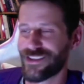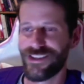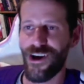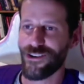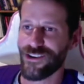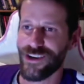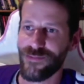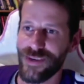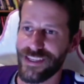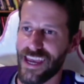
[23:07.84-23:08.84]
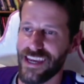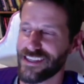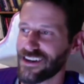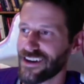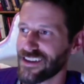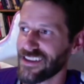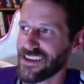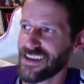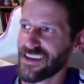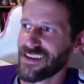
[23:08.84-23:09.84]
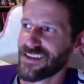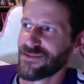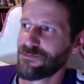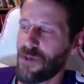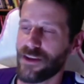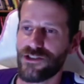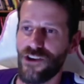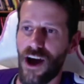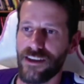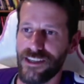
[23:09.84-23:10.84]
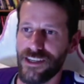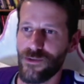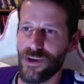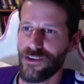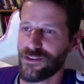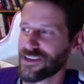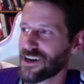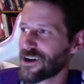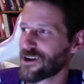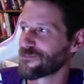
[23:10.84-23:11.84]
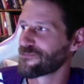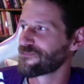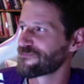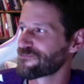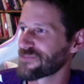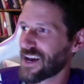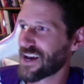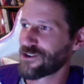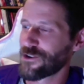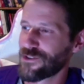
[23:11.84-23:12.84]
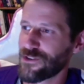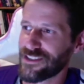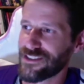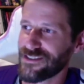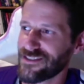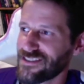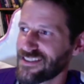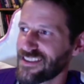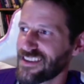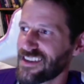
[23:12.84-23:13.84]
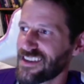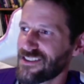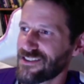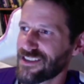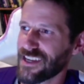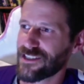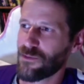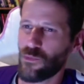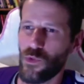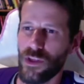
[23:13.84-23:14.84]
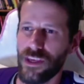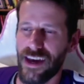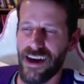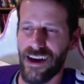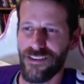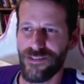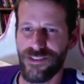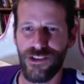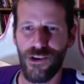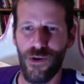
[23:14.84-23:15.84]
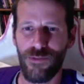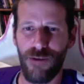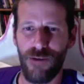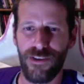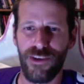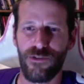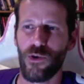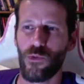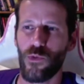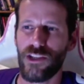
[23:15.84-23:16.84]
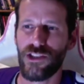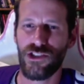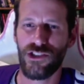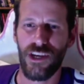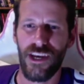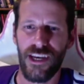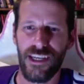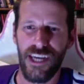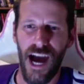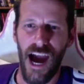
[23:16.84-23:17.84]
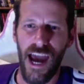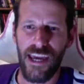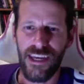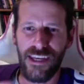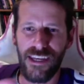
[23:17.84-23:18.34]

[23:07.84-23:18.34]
so you're gonna be dating a monstrosity one of those uh i don't know what those there's like some really uh do you know what i'm talking about the the rich guy I,